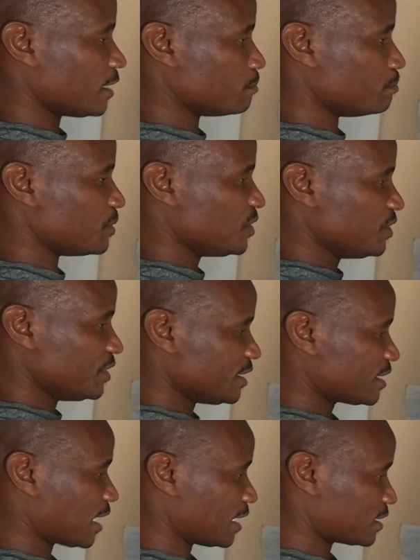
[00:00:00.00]
and B
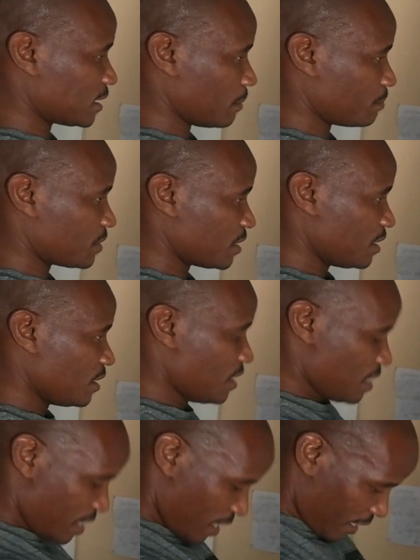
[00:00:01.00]
intercept,
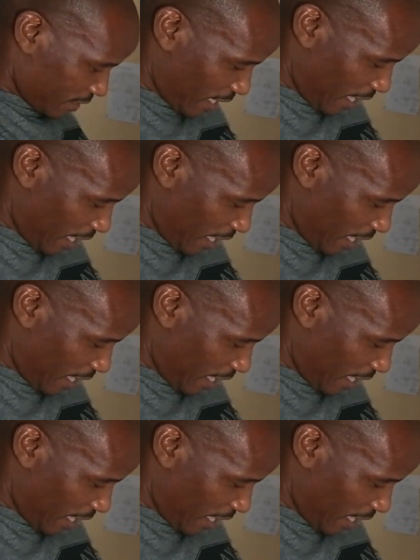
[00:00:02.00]
and